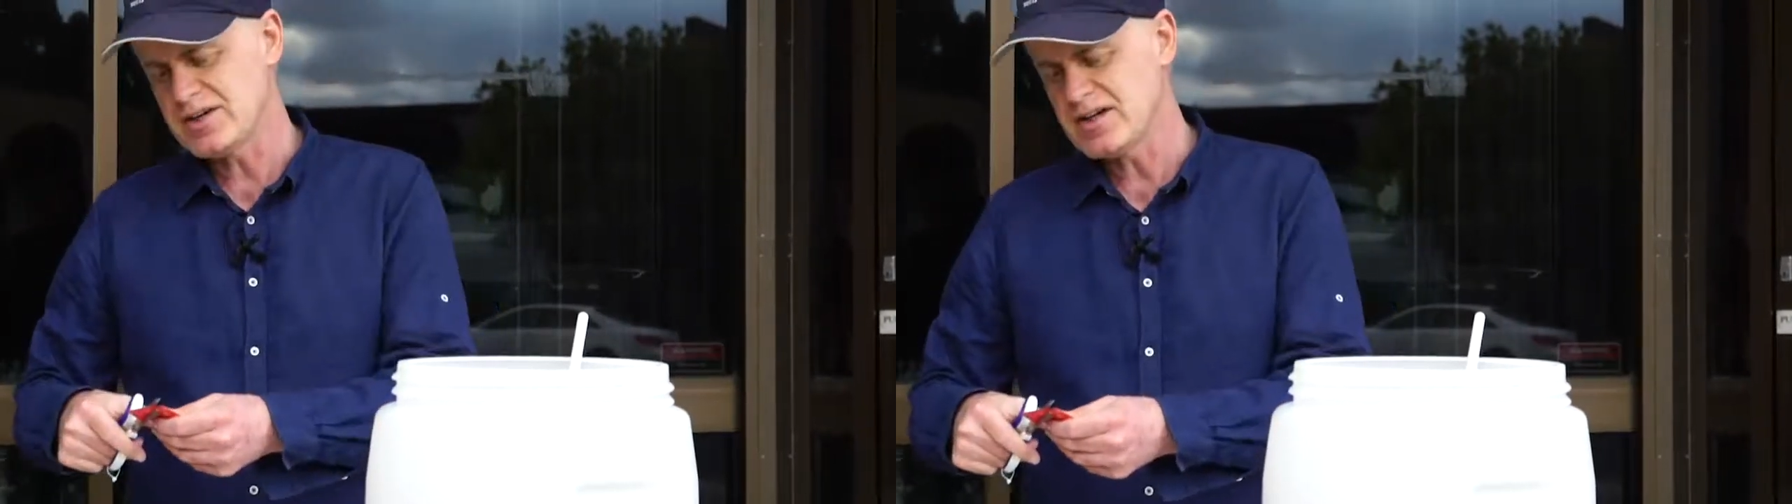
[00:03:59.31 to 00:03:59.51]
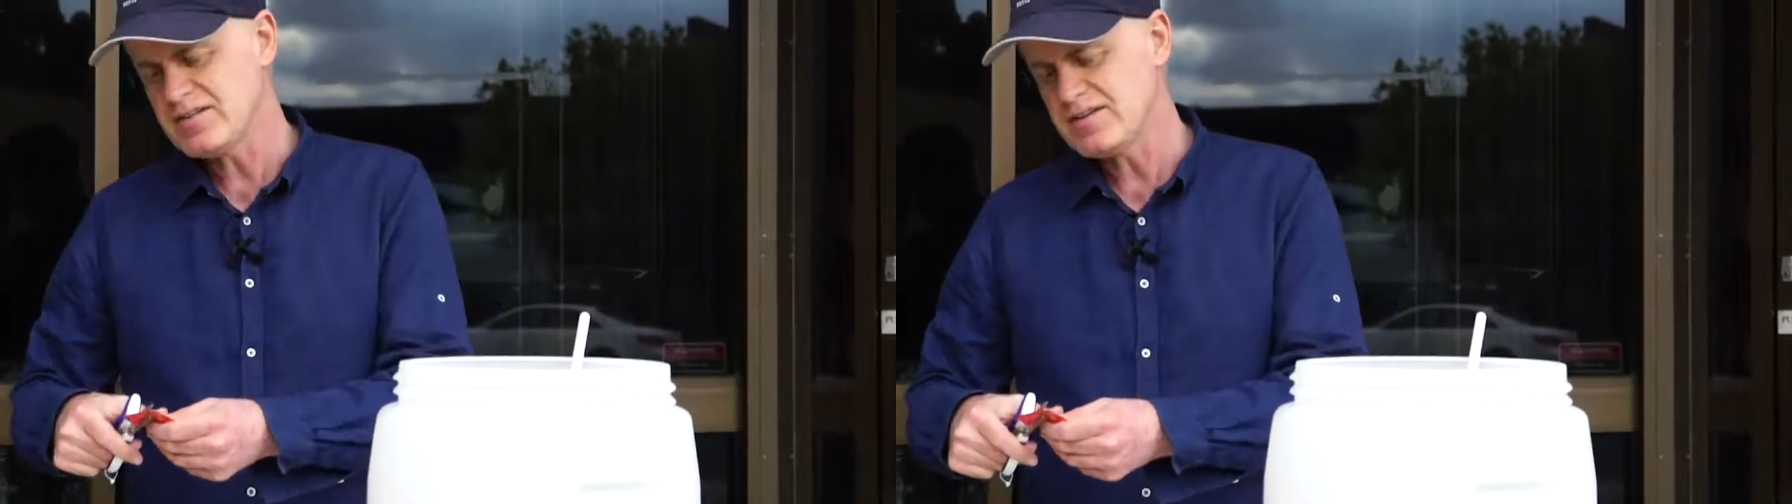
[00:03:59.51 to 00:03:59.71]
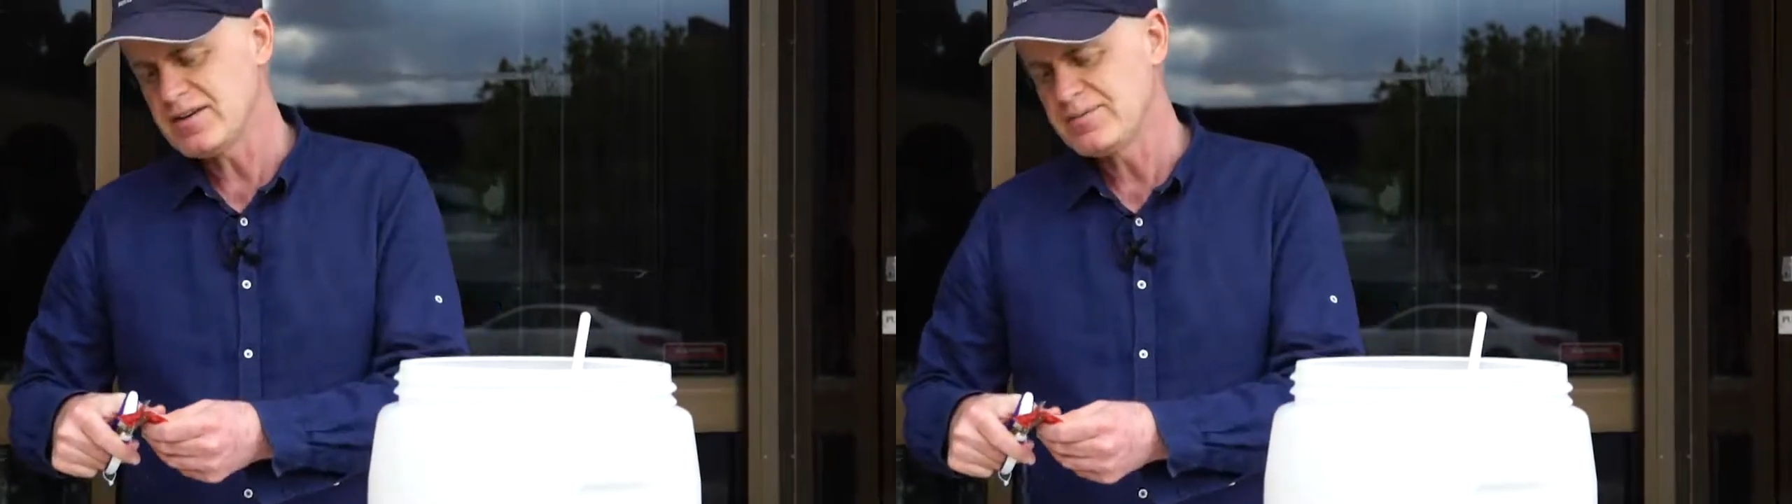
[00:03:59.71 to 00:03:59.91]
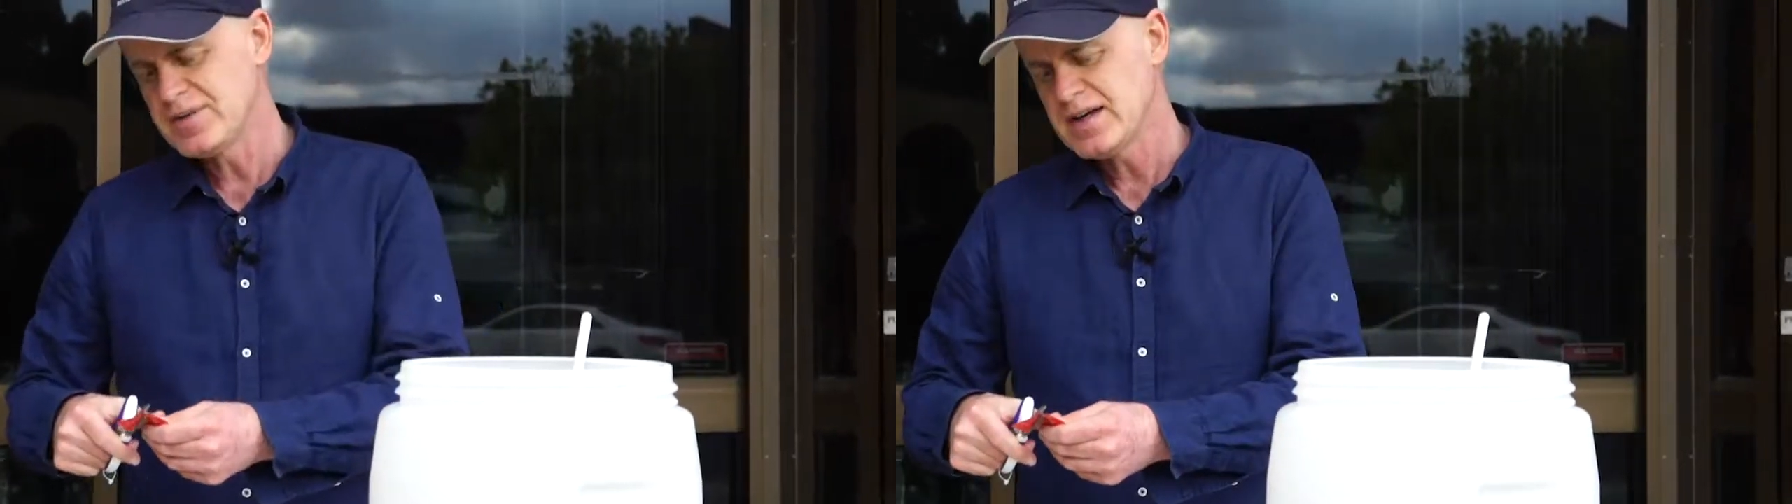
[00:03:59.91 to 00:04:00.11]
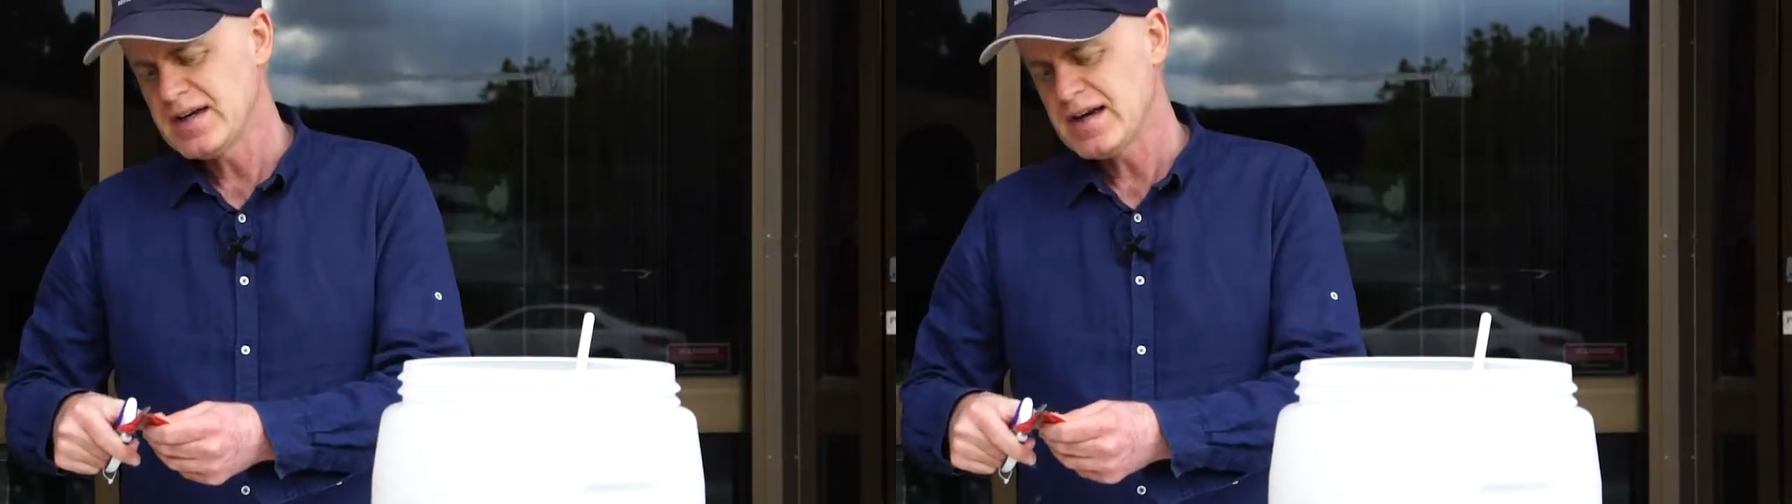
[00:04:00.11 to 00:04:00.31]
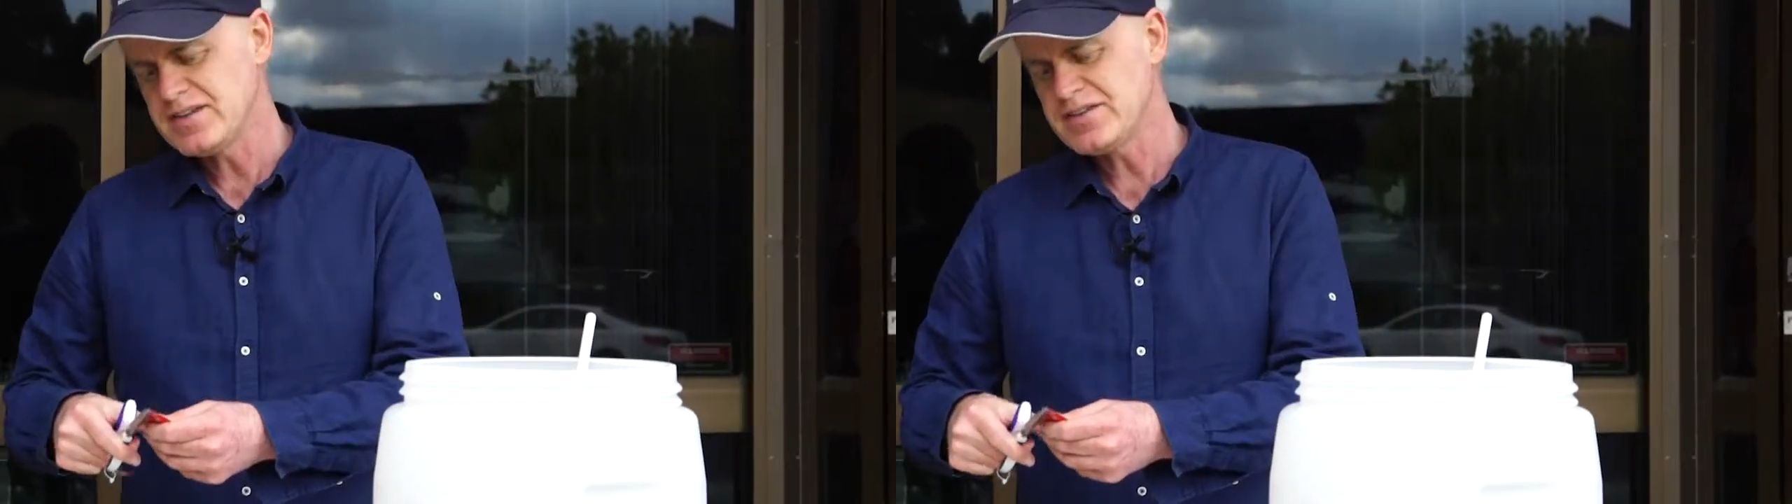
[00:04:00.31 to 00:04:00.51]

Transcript: yeast, and this